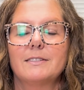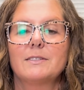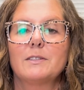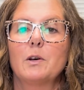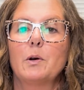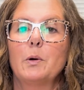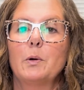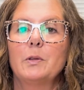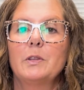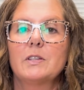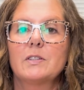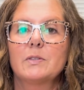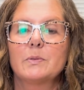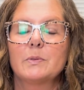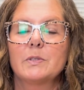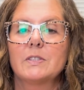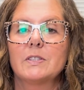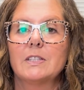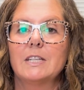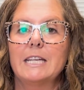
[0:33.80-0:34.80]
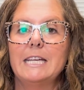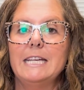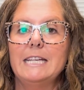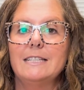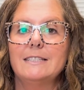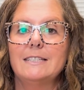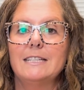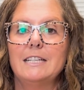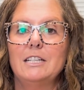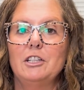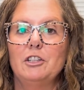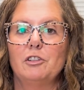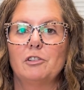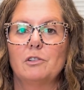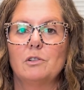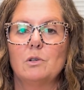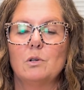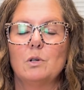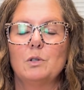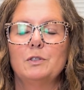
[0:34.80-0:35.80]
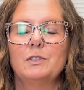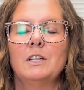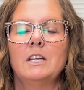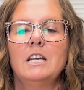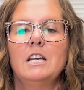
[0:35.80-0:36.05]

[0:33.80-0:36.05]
So this was an eighteen-year-old